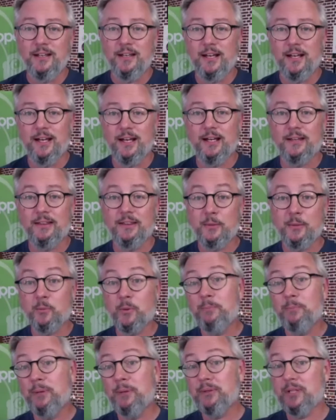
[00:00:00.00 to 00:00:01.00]
Uh, then we
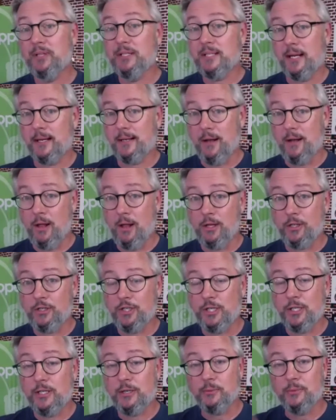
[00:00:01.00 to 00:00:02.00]
built the
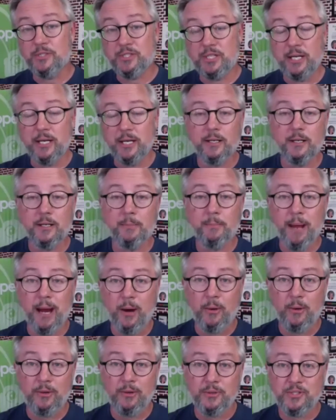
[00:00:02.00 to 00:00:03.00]
technology that was needed to
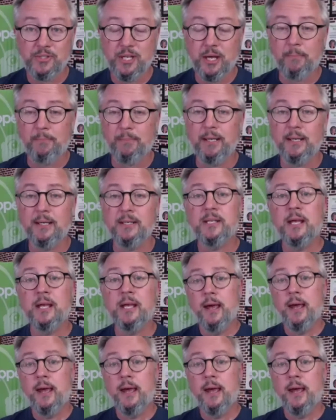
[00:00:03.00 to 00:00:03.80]
power those companies.